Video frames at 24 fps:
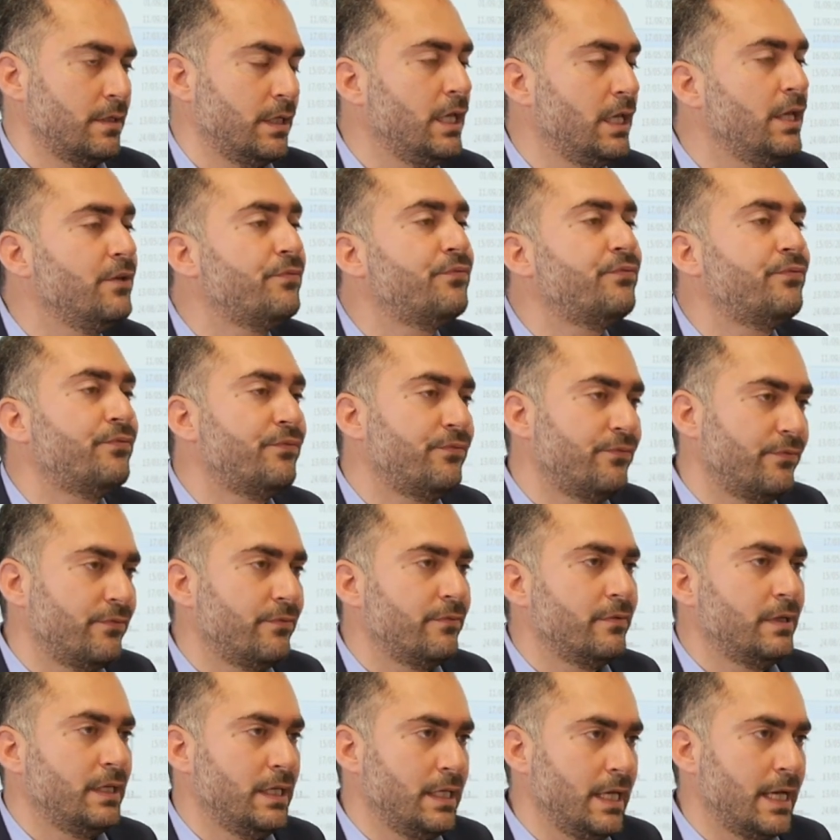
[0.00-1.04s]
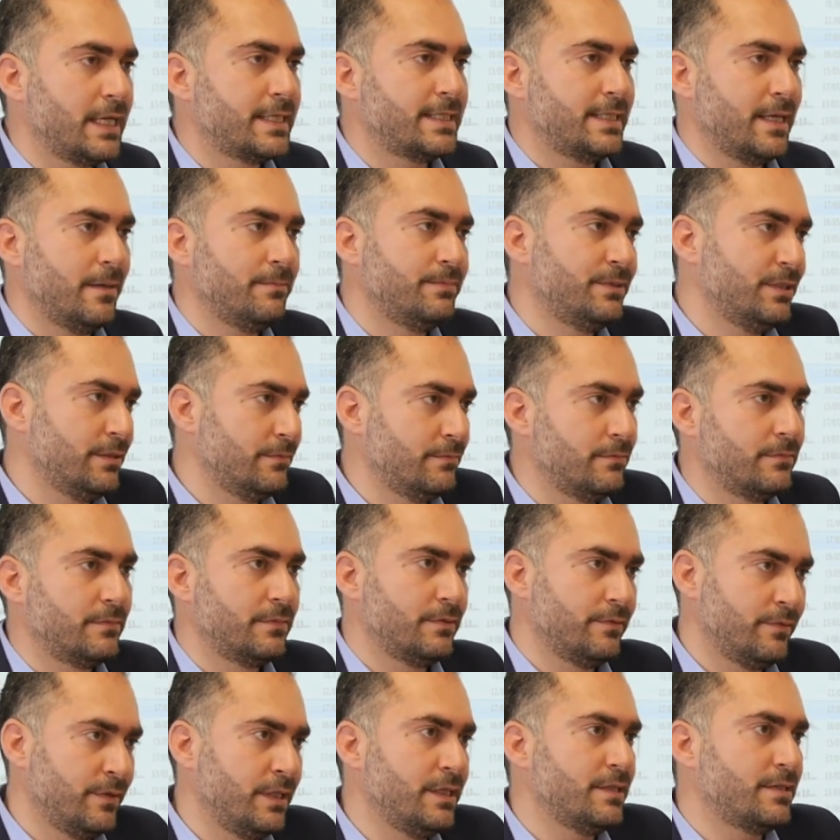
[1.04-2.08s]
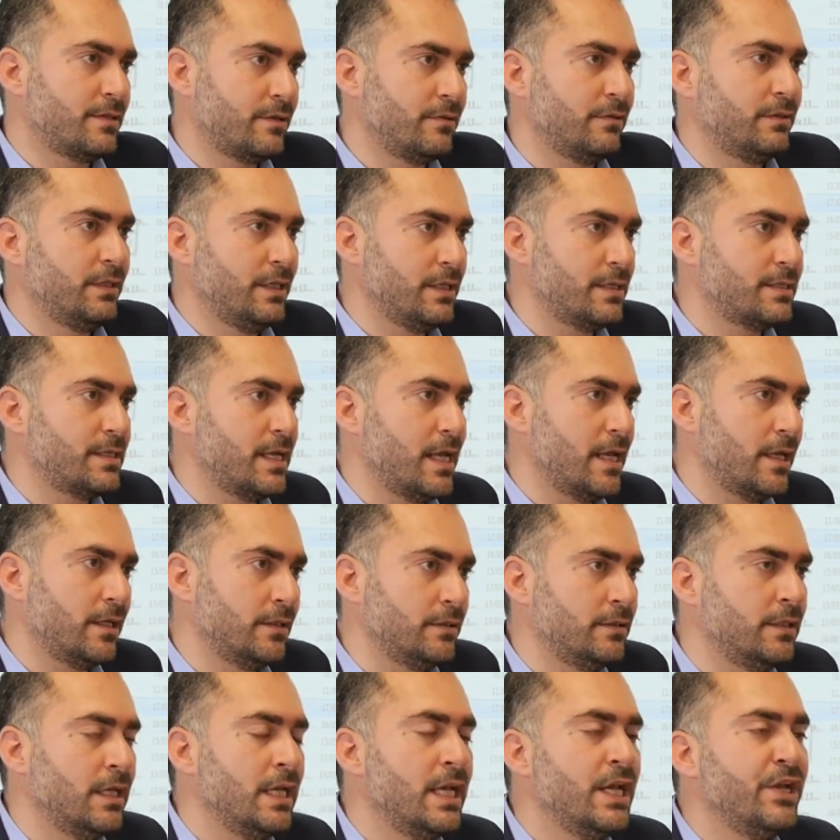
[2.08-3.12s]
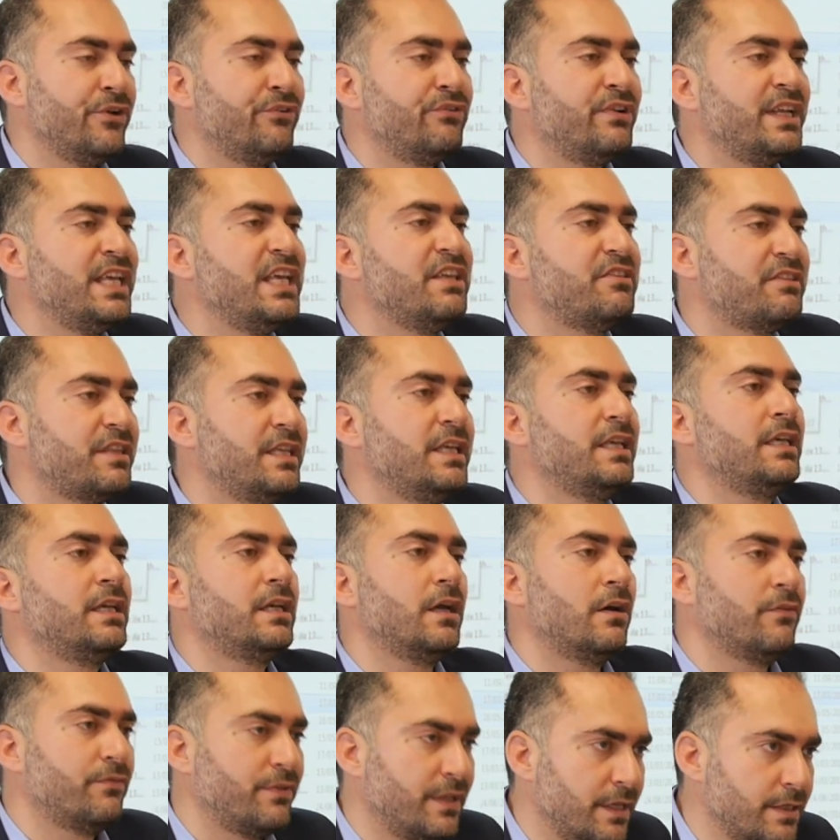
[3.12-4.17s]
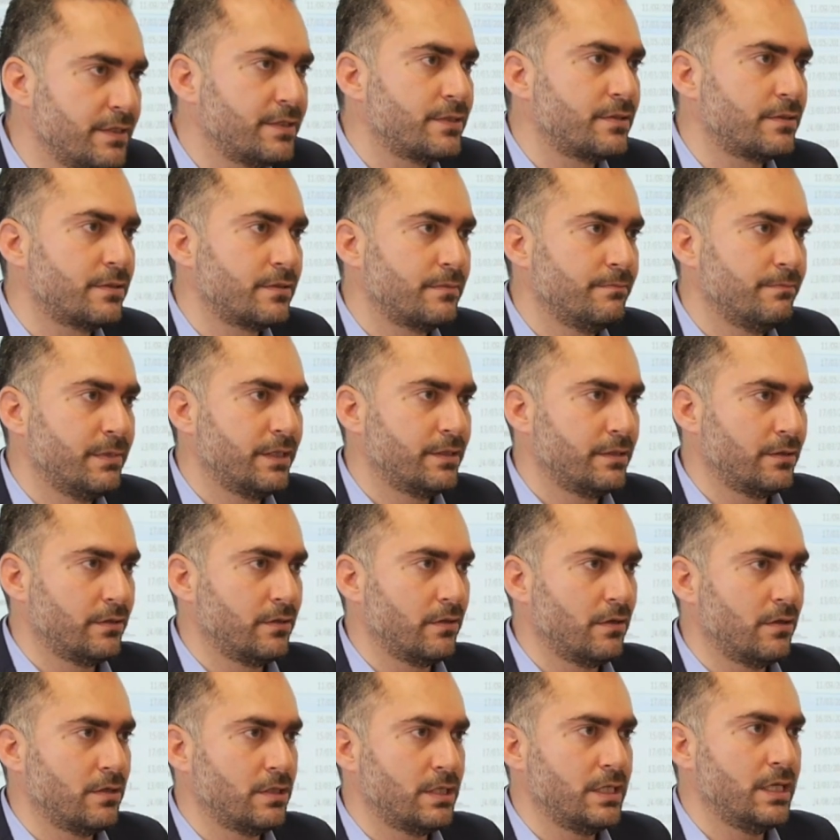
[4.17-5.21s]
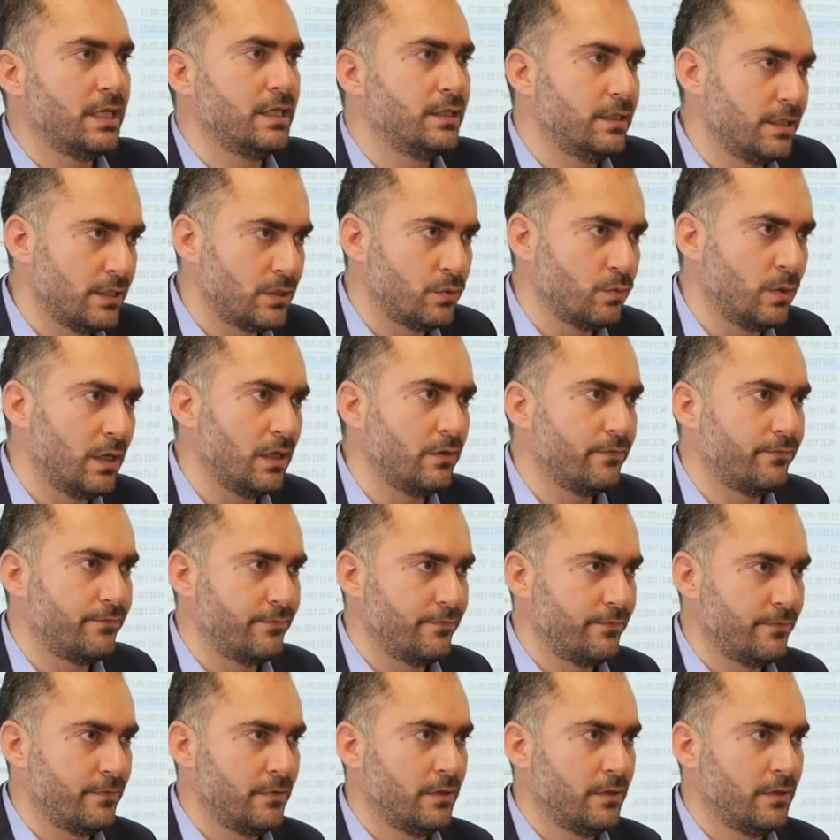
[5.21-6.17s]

if he accepted these critiques and rethink of his methodology and his way of